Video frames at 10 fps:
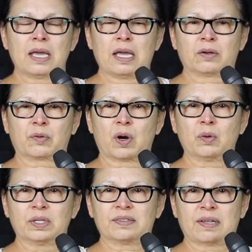and
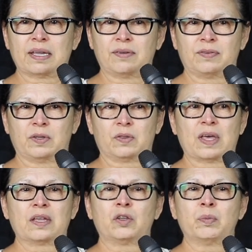grow inside of you
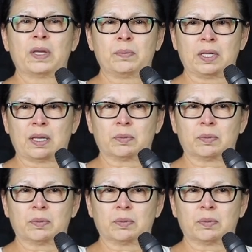that you may be